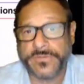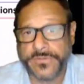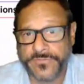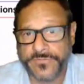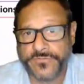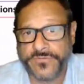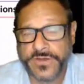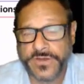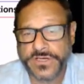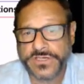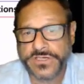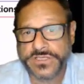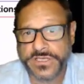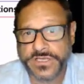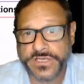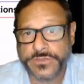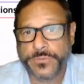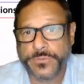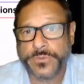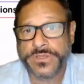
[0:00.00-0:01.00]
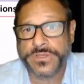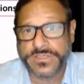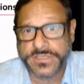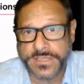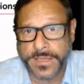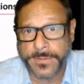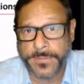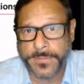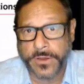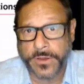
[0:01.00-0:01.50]
finish this with a
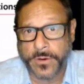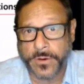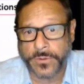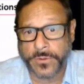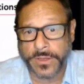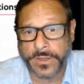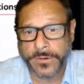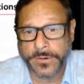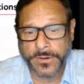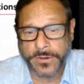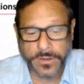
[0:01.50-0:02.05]
semicolon.